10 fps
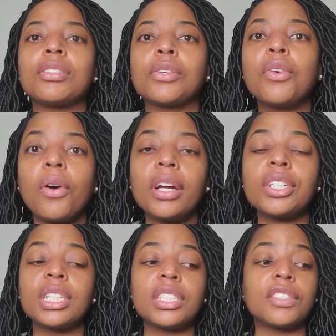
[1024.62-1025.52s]
look
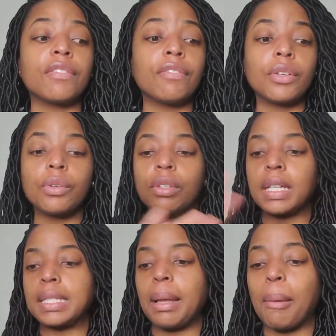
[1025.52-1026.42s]
gorgeous. The food
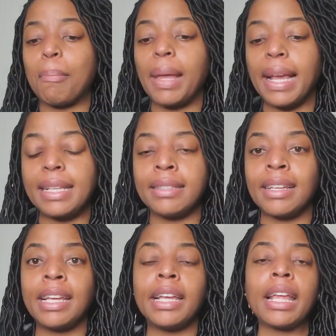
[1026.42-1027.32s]
looks
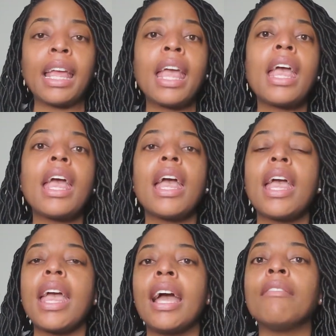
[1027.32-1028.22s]
amazing.
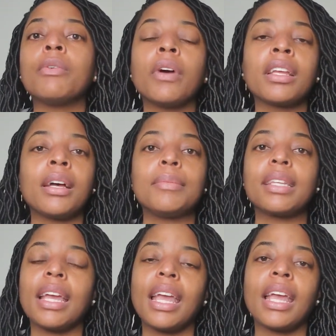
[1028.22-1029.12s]
Everyone
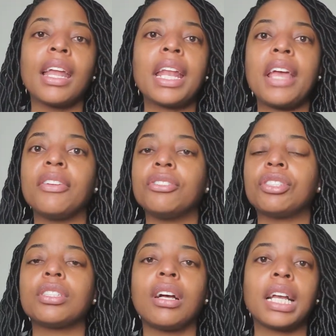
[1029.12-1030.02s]
comes in and they're
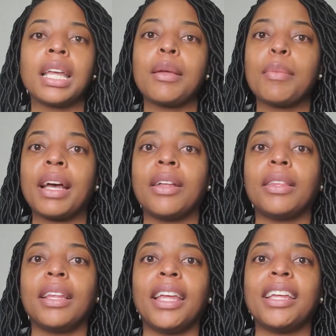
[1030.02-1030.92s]
just talking
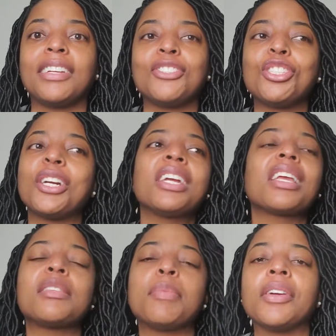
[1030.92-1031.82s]
about like
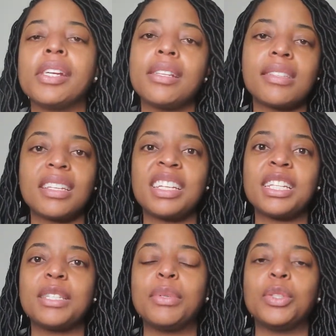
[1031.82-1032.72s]
sharing
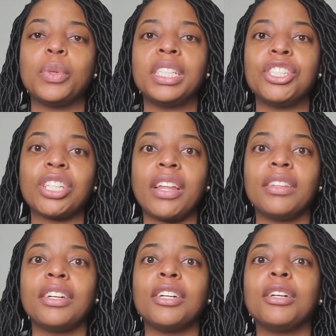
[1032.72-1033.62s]
experiences between each
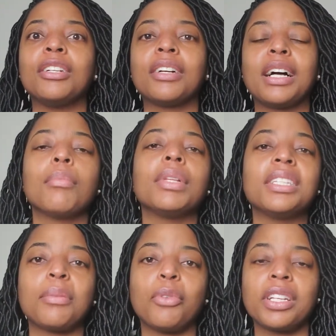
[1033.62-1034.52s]
other.
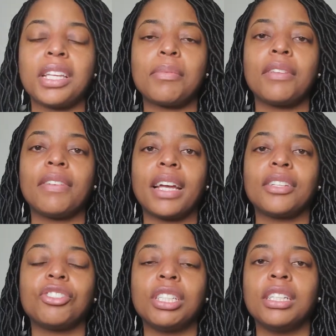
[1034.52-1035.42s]
Melissa brings up the fact that
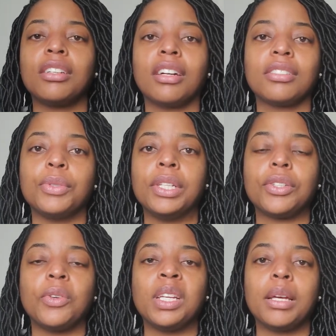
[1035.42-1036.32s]
she talked to
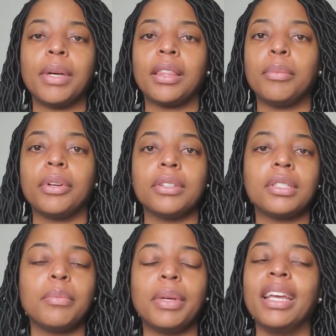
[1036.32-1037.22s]
Antonia about the birds
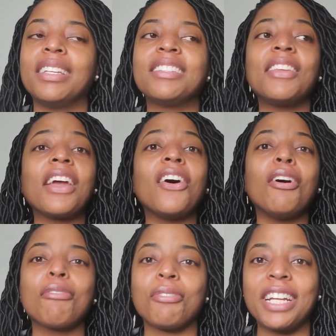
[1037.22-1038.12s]
and the bees. They
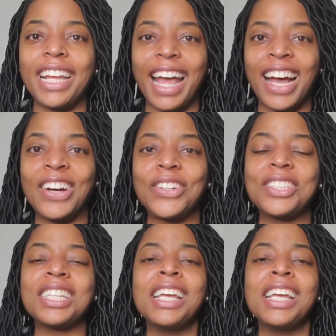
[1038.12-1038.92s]
all freak out.